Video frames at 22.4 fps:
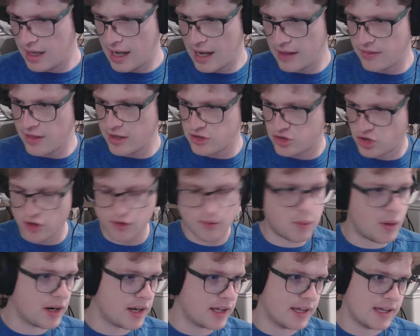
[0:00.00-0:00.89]
and they just
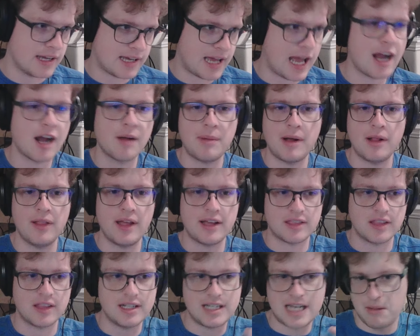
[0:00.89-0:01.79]
want to care about
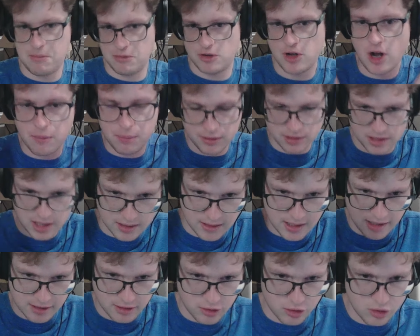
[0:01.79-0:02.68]
like the damage output that
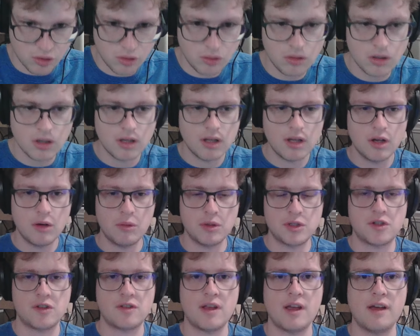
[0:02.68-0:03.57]
they do,
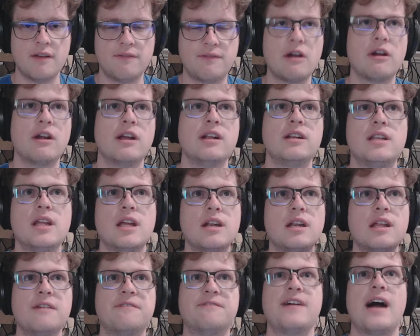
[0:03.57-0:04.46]
which is a very
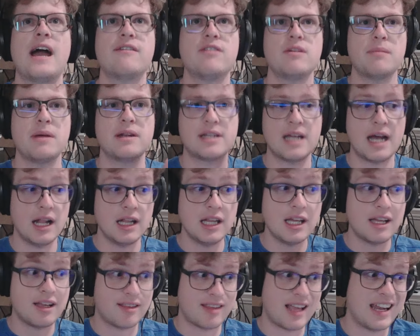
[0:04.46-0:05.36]
D&D 5e
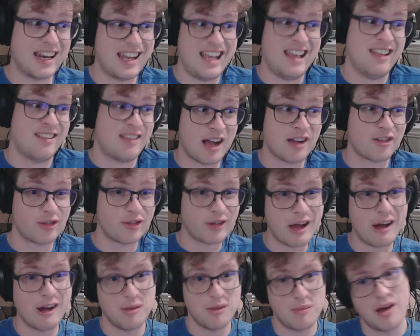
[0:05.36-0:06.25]
mentality, because that is actually
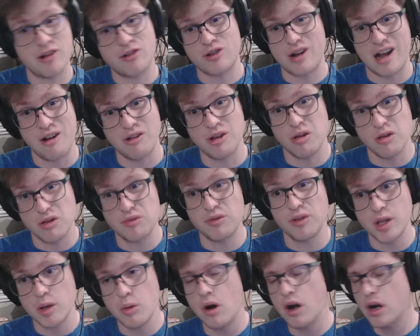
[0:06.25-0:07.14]
how you measure how
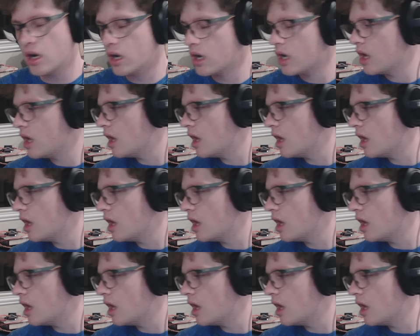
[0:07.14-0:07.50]
useful you are.